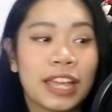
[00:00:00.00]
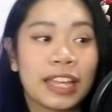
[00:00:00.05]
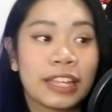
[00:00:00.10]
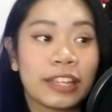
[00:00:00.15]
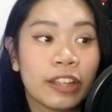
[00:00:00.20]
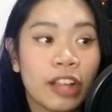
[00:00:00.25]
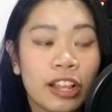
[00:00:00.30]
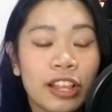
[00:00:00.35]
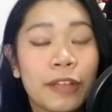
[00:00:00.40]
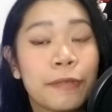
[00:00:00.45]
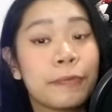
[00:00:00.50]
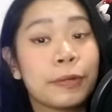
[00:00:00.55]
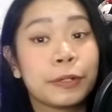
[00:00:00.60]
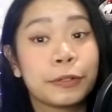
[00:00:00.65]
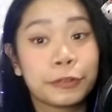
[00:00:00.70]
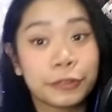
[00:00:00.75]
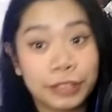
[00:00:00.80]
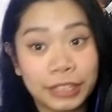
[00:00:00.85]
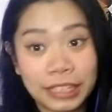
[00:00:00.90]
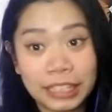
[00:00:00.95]
Y'all have been
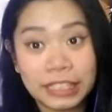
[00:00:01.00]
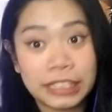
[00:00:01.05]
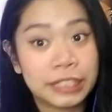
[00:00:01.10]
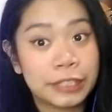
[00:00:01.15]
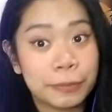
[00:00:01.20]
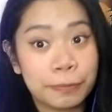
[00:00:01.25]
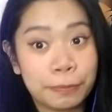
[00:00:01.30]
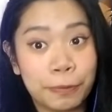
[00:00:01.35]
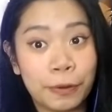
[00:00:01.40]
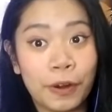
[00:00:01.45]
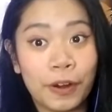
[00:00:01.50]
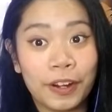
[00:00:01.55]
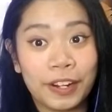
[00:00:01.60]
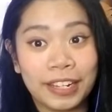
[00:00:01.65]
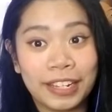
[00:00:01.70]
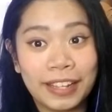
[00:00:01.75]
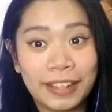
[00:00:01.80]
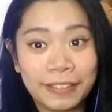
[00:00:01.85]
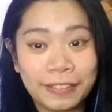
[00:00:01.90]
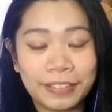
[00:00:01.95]
really
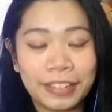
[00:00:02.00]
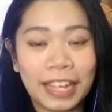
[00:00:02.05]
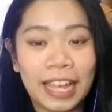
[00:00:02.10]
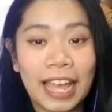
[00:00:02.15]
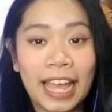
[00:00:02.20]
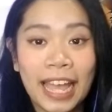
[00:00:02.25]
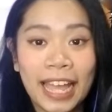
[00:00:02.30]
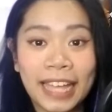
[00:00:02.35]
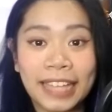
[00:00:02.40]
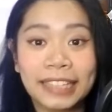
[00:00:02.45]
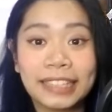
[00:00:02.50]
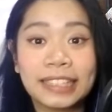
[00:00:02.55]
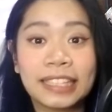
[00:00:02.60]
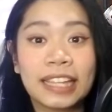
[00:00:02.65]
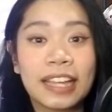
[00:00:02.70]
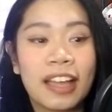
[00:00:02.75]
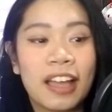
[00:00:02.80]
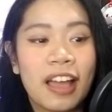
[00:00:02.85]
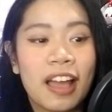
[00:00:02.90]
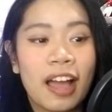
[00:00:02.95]
supportive, and
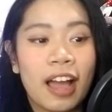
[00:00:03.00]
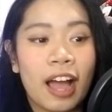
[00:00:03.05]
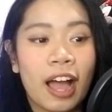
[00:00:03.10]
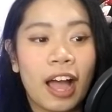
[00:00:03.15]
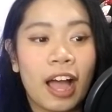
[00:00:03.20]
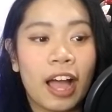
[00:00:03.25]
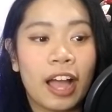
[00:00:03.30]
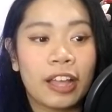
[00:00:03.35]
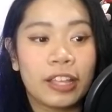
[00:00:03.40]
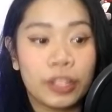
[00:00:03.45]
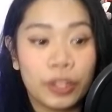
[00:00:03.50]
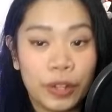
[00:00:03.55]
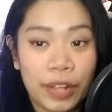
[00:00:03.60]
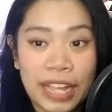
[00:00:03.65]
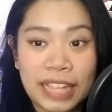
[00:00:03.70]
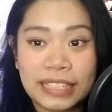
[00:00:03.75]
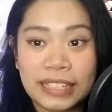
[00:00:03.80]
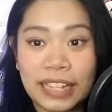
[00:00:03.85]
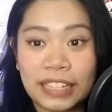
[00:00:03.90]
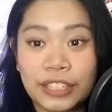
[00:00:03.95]
you
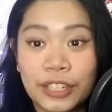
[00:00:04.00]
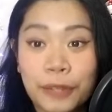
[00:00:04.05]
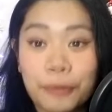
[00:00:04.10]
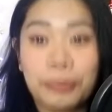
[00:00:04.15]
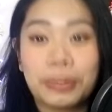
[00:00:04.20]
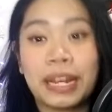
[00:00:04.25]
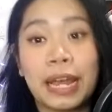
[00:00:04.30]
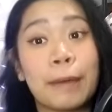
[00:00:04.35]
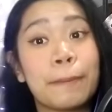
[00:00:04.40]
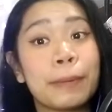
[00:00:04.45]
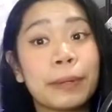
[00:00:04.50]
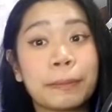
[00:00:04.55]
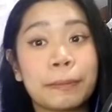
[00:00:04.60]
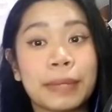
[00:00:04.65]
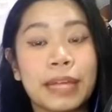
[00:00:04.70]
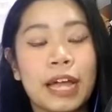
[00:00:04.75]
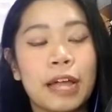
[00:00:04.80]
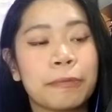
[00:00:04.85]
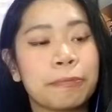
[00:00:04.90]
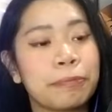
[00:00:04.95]
guys actually have been helping
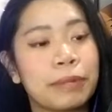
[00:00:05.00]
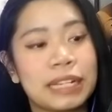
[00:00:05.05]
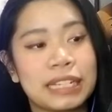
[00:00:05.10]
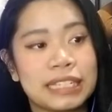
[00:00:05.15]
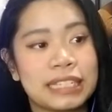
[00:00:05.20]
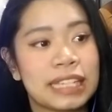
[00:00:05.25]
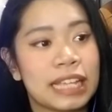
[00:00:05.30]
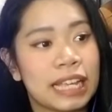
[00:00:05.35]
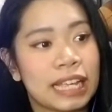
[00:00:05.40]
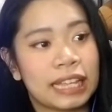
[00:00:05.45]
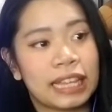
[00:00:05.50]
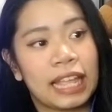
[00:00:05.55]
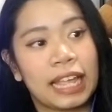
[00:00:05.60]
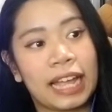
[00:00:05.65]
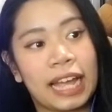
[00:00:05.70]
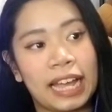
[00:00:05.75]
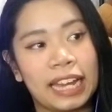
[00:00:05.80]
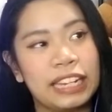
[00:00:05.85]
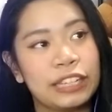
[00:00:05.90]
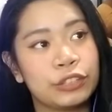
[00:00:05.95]
me out by saying
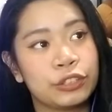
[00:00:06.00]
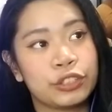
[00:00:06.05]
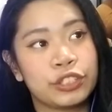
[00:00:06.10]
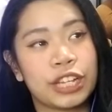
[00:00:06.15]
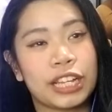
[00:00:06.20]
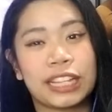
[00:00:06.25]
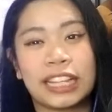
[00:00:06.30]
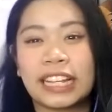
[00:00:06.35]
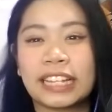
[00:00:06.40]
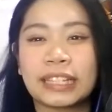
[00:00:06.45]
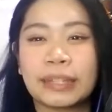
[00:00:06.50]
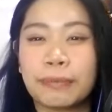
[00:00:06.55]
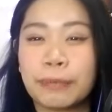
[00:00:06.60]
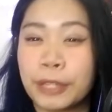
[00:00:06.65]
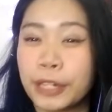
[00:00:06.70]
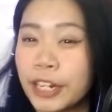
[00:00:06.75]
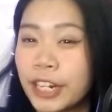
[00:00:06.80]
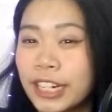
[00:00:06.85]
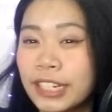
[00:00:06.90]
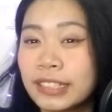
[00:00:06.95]
like I need to check like the
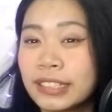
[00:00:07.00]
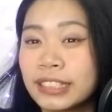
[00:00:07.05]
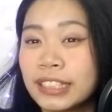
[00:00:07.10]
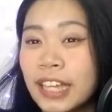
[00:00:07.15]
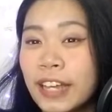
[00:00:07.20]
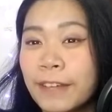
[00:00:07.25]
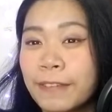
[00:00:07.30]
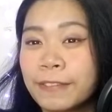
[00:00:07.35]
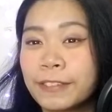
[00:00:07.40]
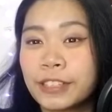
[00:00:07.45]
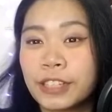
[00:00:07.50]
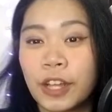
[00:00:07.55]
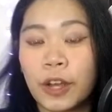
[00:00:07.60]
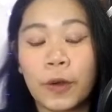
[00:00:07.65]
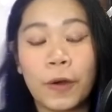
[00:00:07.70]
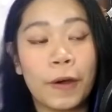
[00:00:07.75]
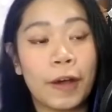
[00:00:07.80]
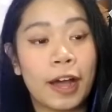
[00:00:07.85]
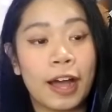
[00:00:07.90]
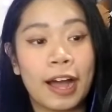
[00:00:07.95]
mirror and stuff.
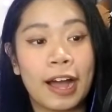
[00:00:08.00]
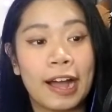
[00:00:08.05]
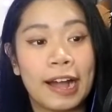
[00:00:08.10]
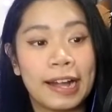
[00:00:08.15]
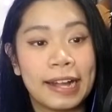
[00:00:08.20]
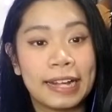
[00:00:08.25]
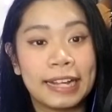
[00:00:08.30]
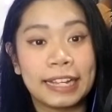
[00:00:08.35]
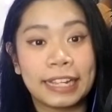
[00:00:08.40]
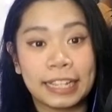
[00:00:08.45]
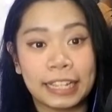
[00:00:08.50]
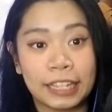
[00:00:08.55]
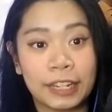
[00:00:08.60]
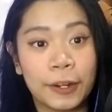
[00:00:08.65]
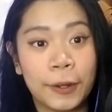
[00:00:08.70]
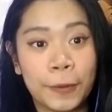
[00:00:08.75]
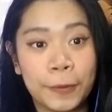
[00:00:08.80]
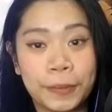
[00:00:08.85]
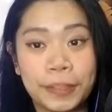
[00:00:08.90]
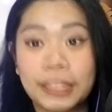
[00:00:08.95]
So you
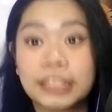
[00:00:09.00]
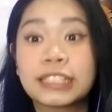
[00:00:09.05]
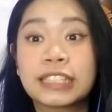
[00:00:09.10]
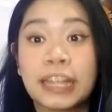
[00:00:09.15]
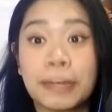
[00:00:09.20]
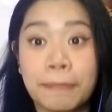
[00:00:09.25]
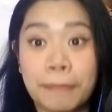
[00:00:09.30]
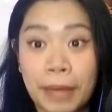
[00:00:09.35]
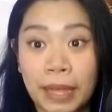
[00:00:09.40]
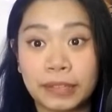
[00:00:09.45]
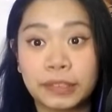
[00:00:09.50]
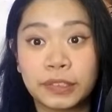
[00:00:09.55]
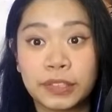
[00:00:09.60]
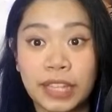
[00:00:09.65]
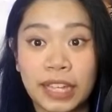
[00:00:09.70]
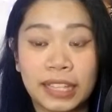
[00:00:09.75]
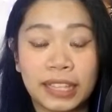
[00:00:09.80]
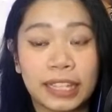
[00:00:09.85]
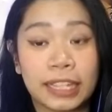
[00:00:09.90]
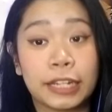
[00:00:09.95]
know, let's come back to
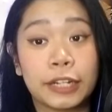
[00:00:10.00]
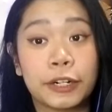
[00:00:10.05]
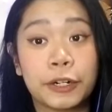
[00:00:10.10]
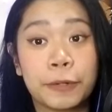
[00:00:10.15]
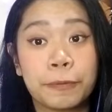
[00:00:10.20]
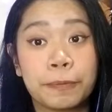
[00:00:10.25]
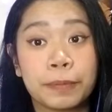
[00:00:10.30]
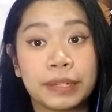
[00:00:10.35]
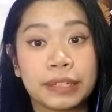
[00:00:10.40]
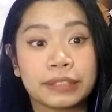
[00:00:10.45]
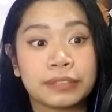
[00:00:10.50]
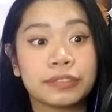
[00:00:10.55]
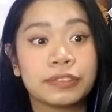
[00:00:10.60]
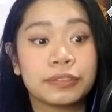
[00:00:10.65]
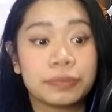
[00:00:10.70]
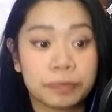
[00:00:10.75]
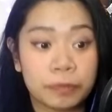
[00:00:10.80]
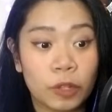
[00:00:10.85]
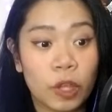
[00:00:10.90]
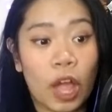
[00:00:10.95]
that later, but
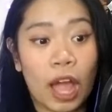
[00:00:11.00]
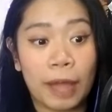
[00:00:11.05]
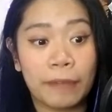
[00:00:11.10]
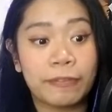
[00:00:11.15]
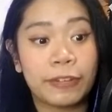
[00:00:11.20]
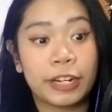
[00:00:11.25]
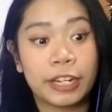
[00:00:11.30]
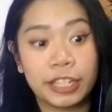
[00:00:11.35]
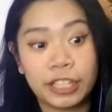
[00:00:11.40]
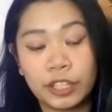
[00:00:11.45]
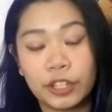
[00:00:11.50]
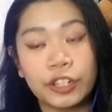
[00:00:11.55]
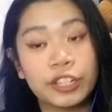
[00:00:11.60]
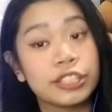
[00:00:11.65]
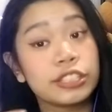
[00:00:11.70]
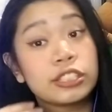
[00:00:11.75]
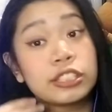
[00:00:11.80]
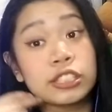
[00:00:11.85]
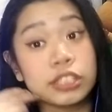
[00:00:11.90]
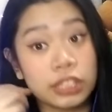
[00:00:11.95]
I'm very
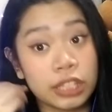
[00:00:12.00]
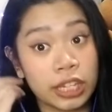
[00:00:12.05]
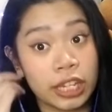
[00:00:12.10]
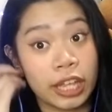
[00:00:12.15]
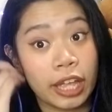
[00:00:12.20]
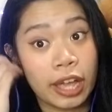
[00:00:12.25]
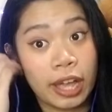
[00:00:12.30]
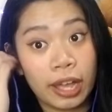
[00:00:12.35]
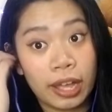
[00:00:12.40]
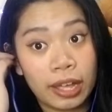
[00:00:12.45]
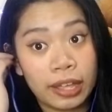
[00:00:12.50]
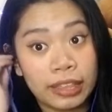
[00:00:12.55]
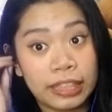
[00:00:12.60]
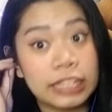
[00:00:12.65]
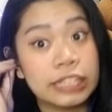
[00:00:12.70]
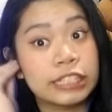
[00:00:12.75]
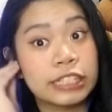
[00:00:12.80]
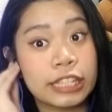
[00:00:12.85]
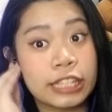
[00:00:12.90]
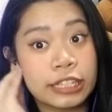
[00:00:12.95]
curious to see
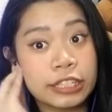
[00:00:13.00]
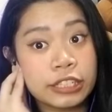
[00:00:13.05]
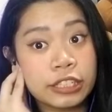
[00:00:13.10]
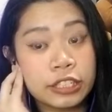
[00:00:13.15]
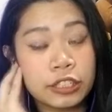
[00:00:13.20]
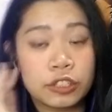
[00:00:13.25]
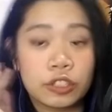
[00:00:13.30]
these things.